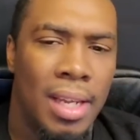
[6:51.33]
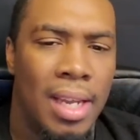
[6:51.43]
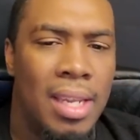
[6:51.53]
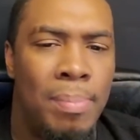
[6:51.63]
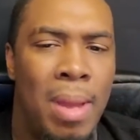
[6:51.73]

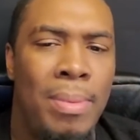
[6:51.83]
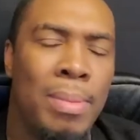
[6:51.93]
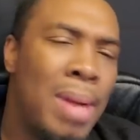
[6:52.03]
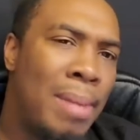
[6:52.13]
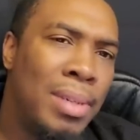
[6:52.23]
and your baby
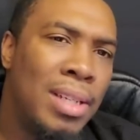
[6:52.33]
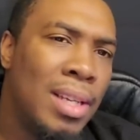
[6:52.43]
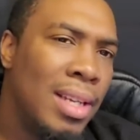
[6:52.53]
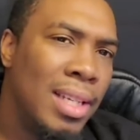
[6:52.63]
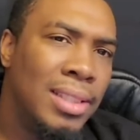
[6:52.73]
mama
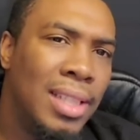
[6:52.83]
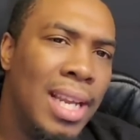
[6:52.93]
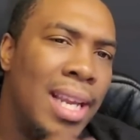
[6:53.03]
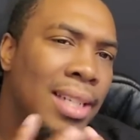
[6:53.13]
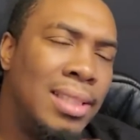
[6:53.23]
is an
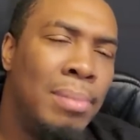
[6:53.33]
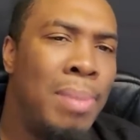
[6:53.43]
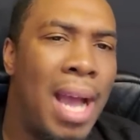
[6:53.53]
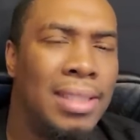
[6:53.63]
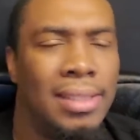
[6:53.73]
innocent
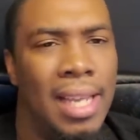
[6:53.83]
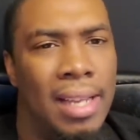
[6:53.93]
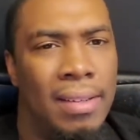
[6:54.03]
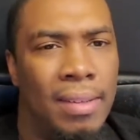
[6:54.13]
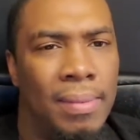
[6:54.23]

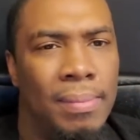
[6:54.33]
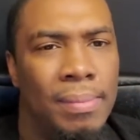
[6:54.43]
bystander.